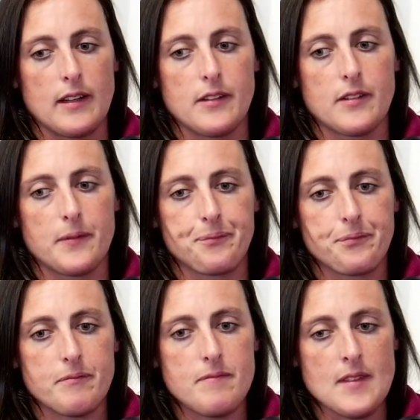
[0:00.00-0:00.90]
And
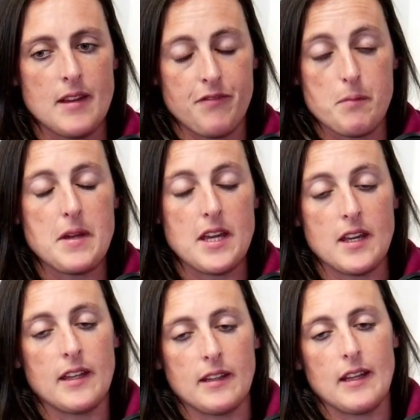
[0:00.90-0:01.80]
for me,
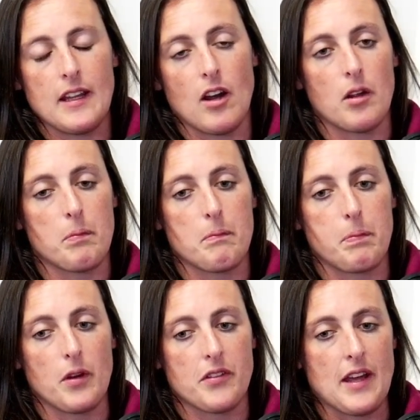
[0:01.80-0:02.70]
it, it all
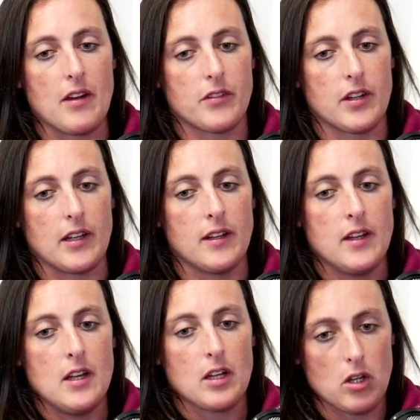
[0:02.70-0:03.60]
boils down to